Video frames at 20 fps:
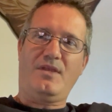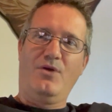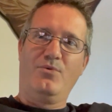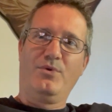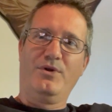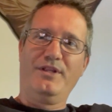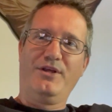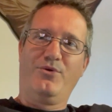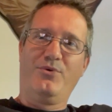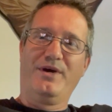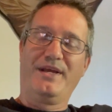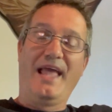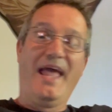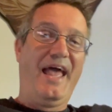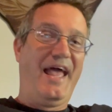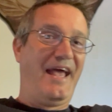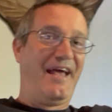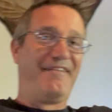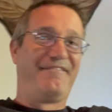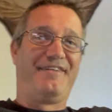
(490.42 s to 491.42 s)
really quick
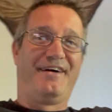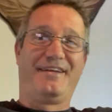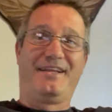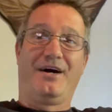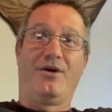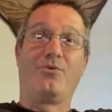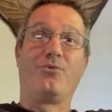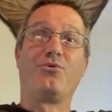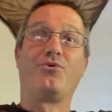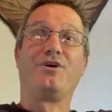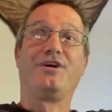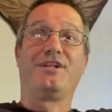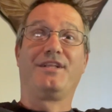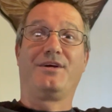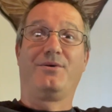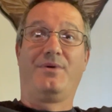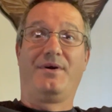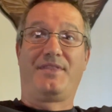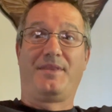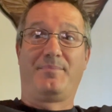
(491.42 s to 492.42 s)
and find out
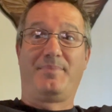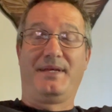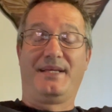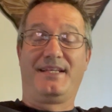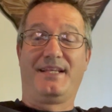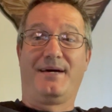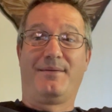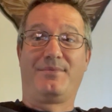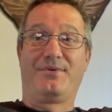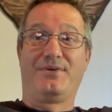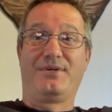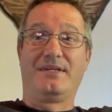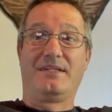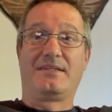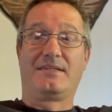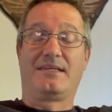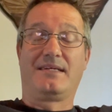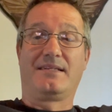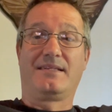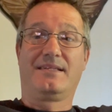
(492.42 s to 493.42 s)
really what the peak number
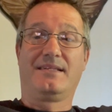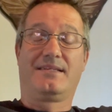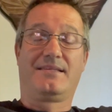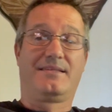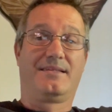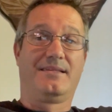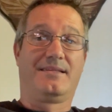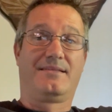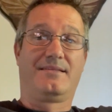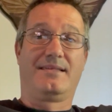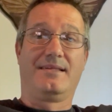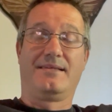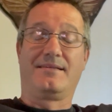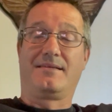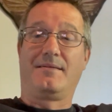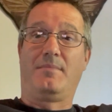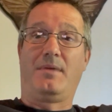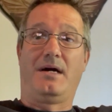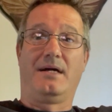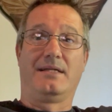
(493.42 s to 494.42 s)
is, because this thing's
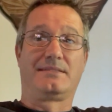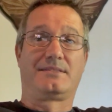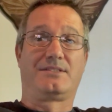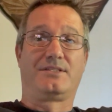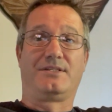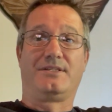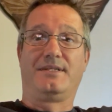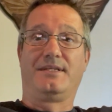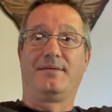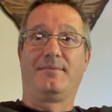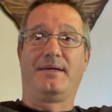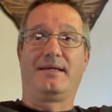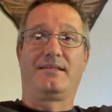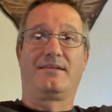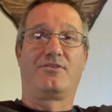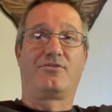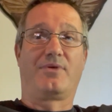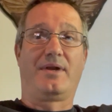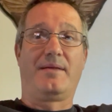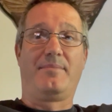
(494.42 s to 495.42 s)
a monster and it makes
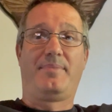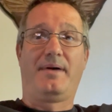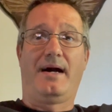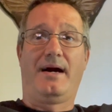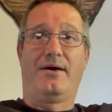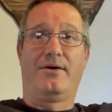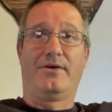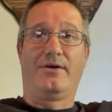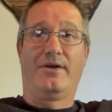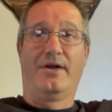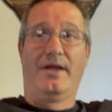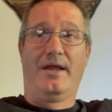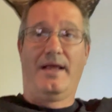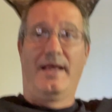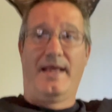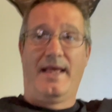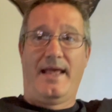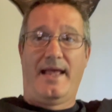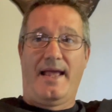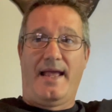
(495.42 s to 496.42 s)
great power,
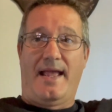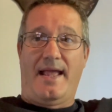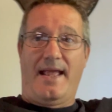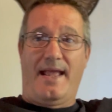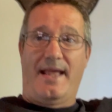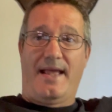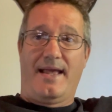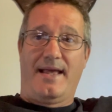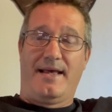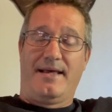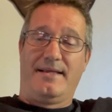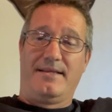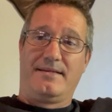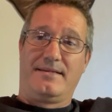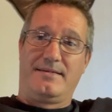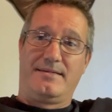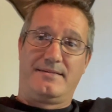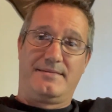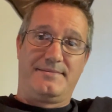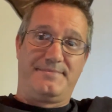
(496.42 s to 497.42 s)

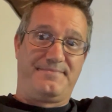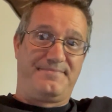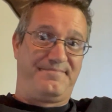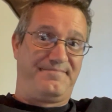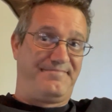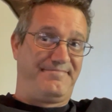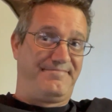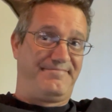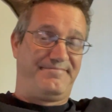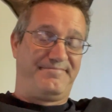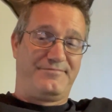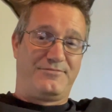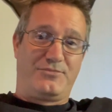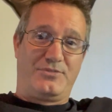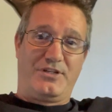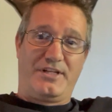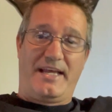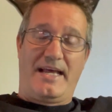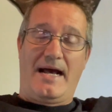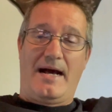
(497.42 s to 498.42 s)
and
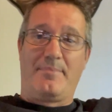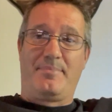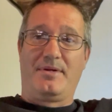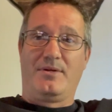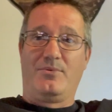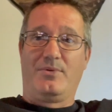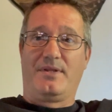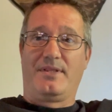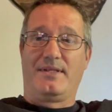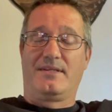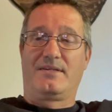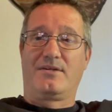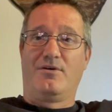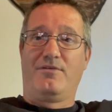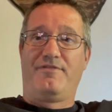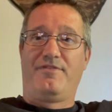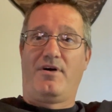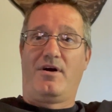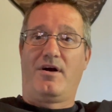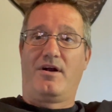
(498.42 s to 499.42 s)
really happy with it
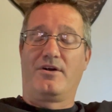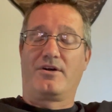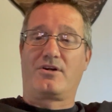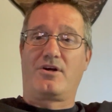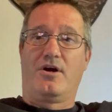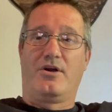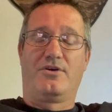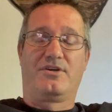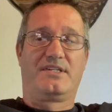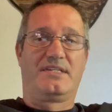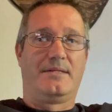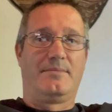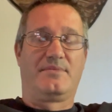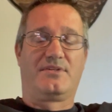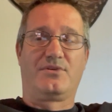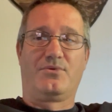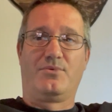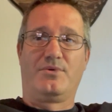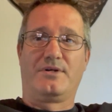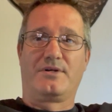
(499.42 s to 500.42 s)
so far. Car
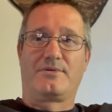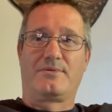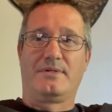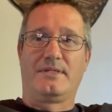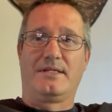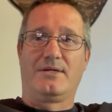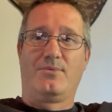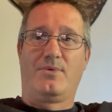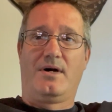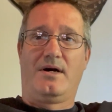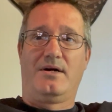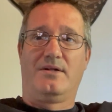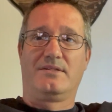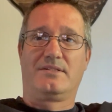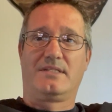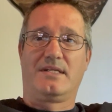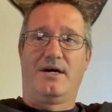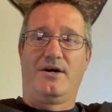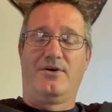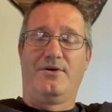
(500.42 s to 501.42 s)
seems to work really well.
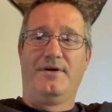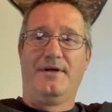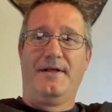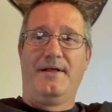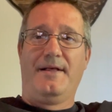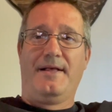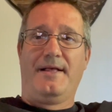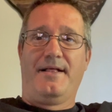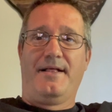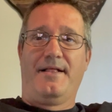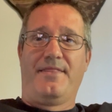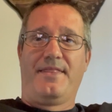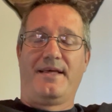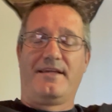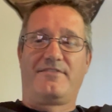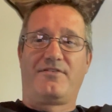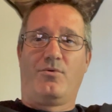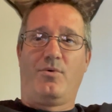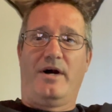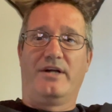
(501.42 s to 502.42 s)
So
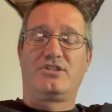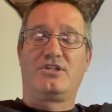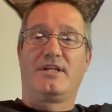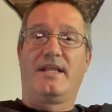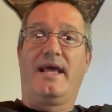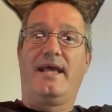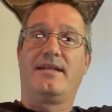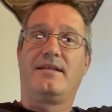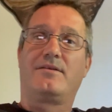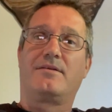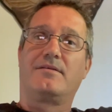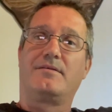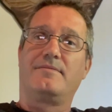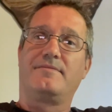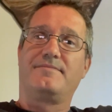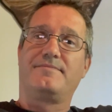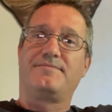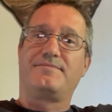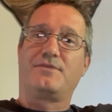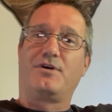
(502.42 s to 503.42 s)
thanks for watching. Hey,
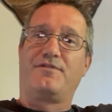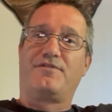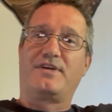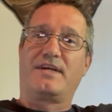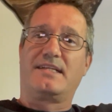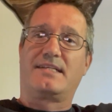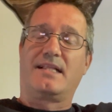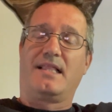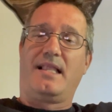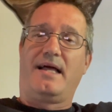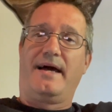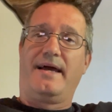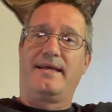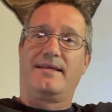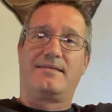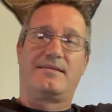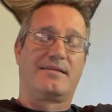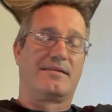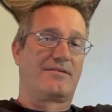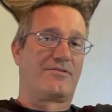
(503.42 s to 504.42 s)
don't forget to
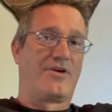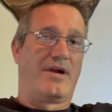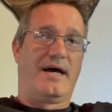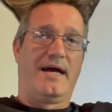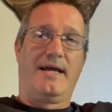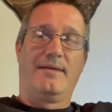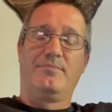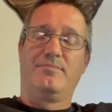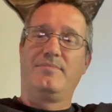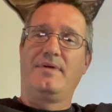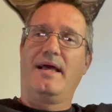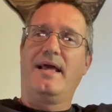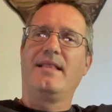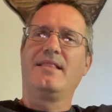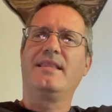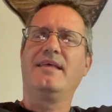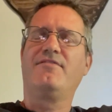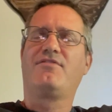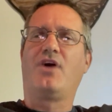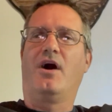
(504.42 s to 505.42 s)
like, subscribe,
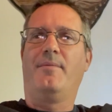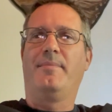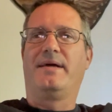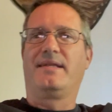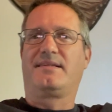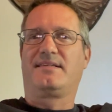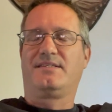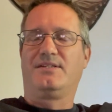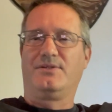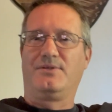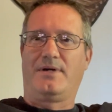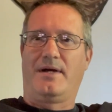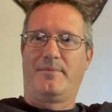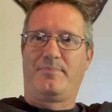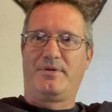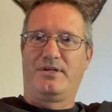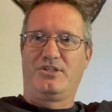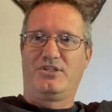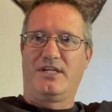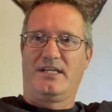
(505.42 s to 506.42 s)
and leave comments too. I
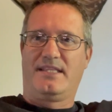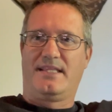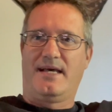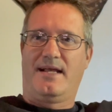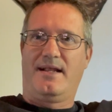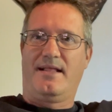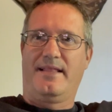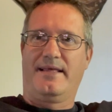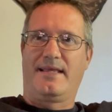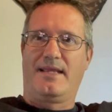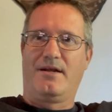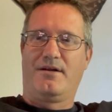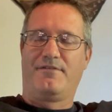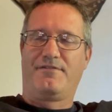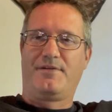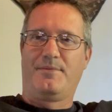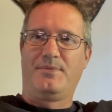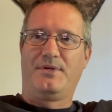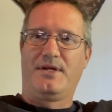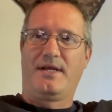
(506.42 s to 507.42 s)
appreciate that. I like
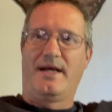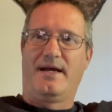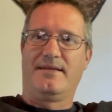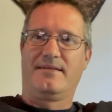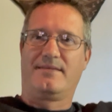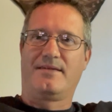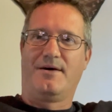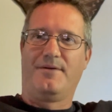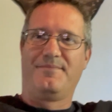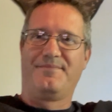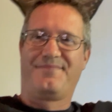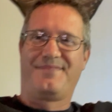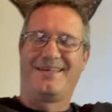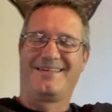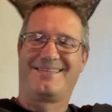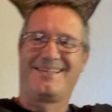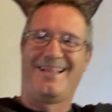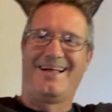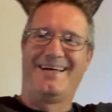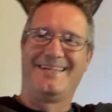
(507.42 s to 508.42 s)
hearing from you guys. So
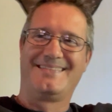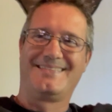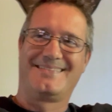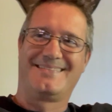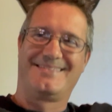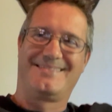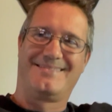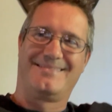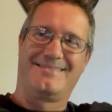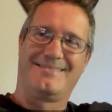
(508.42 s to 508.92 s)
thanks a lot.